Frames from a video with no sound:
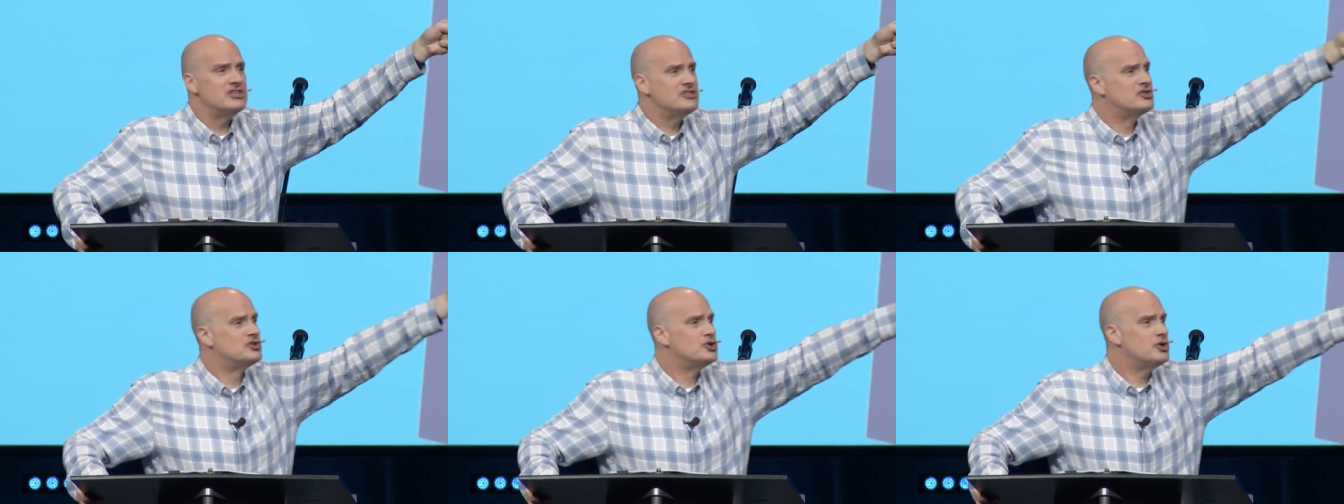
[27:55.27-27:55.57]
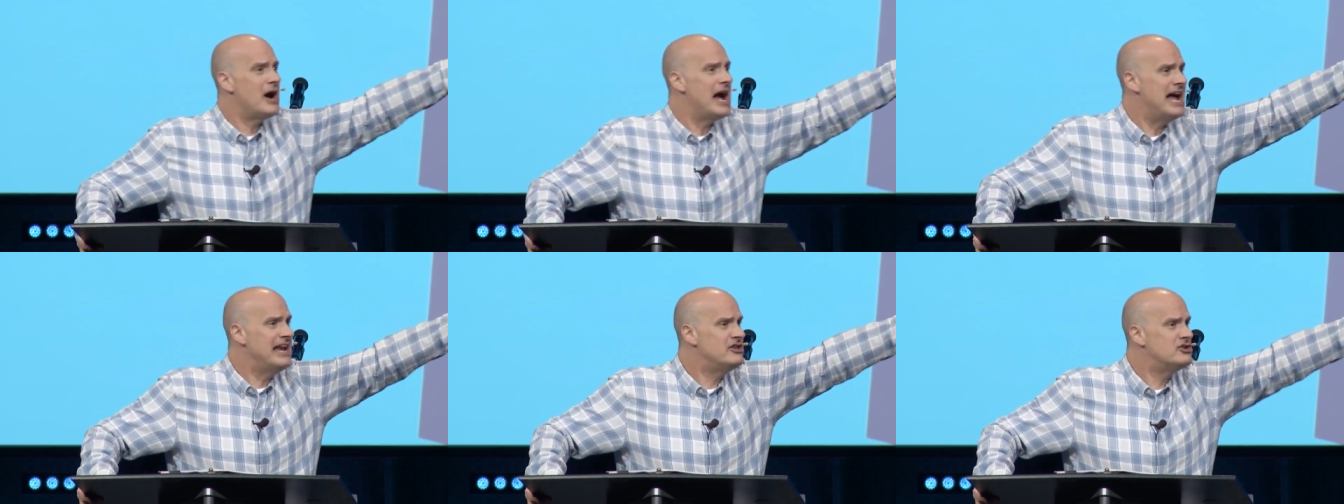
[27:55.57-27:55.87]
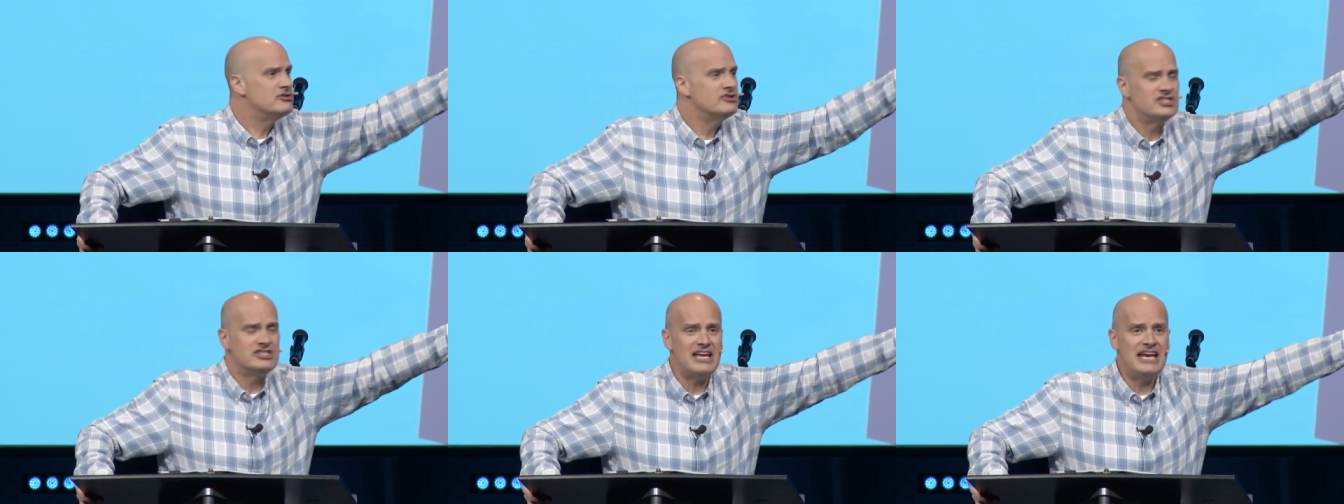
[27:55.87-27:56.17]
trying
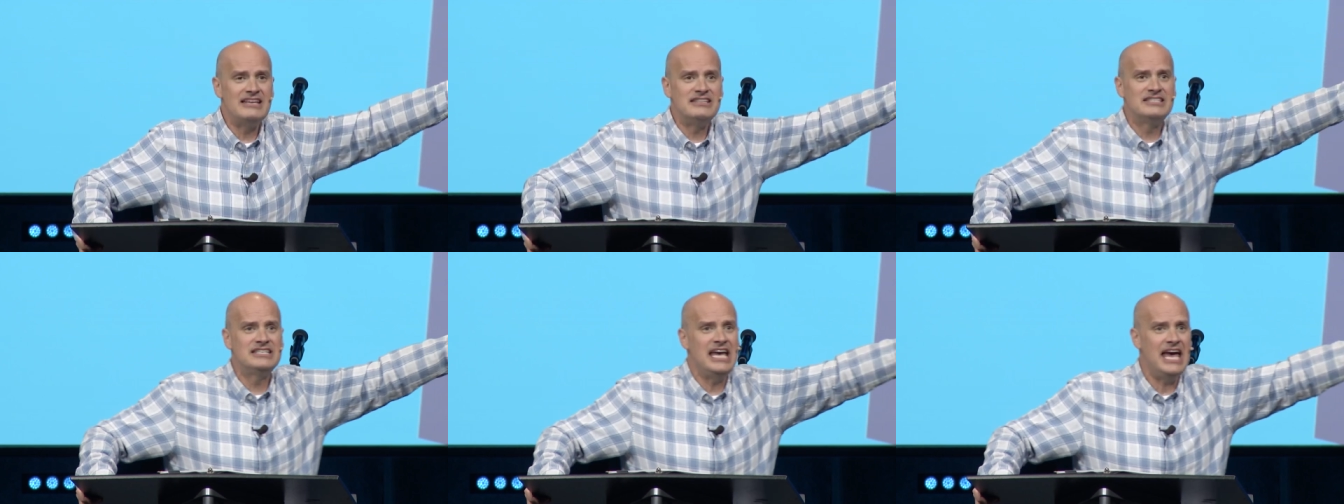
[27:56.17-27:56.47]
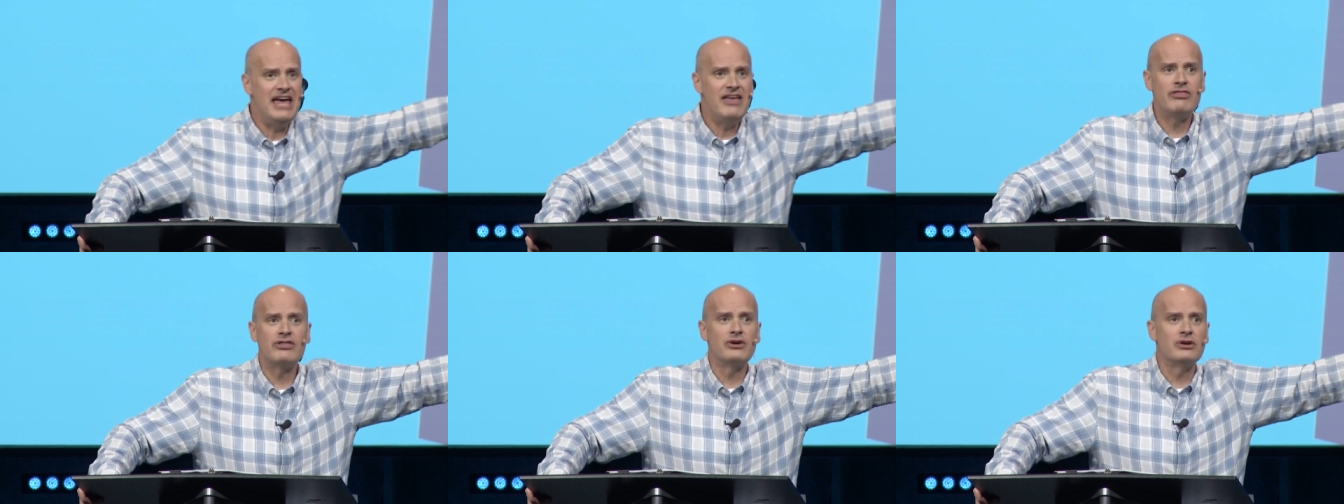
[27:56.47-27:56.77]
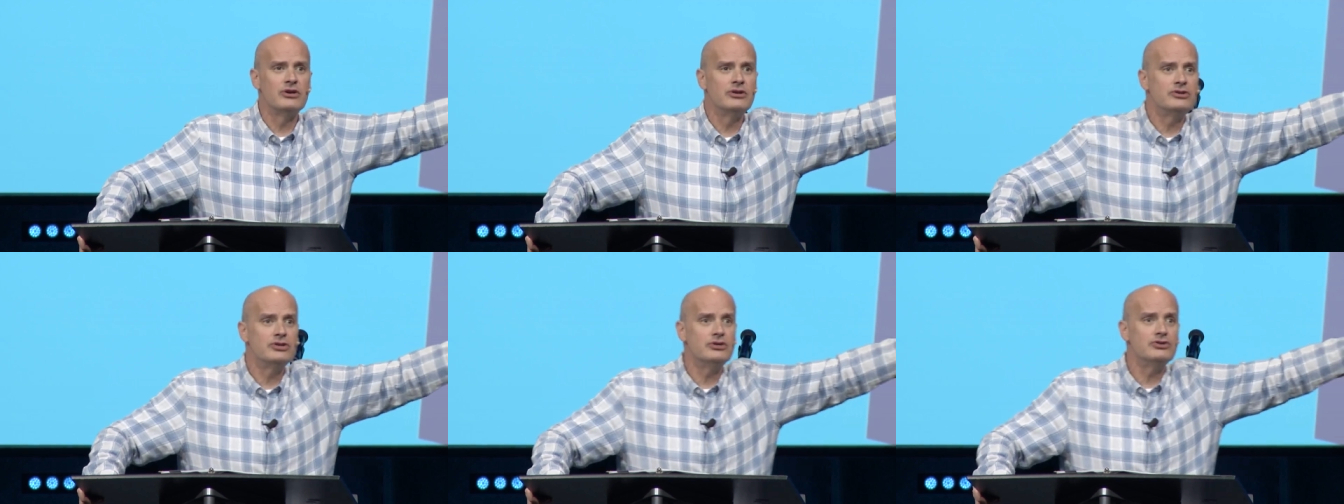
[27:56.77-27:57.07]
to stay
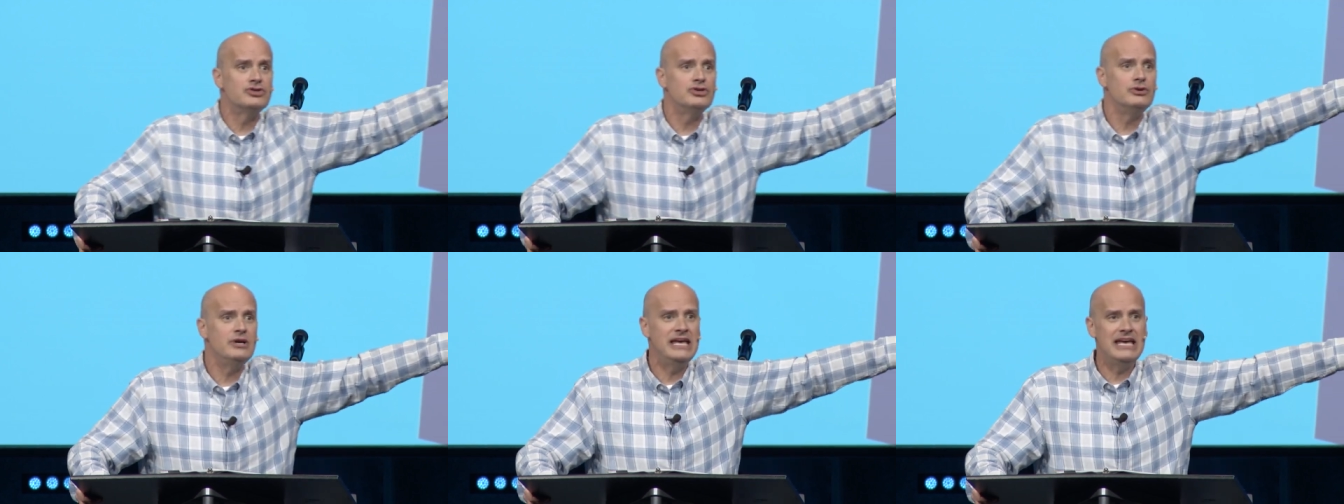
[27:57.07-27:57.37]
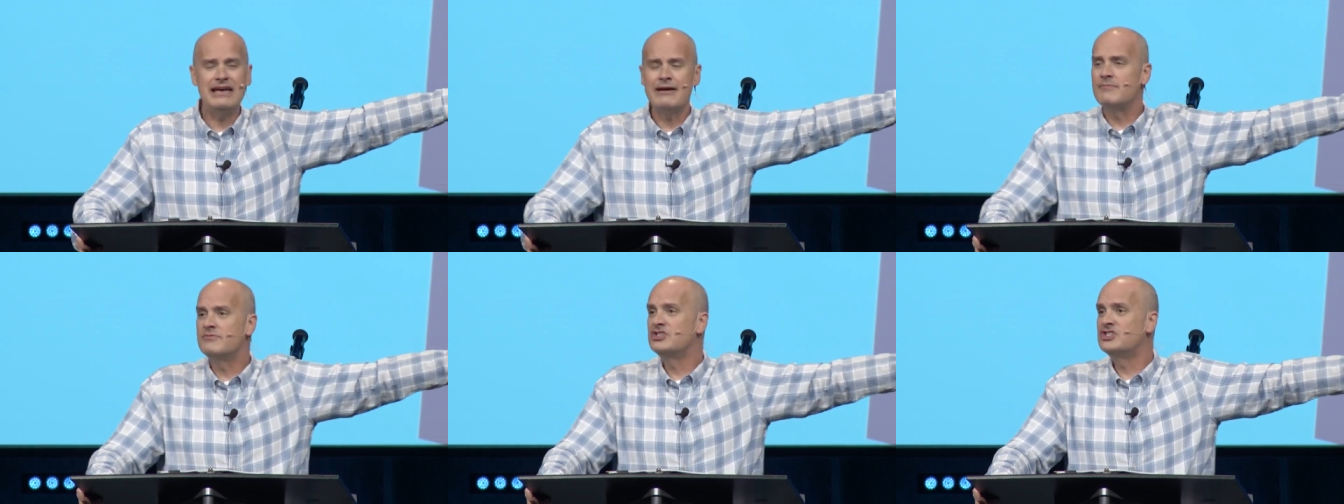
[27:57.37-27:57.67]
tethered to him,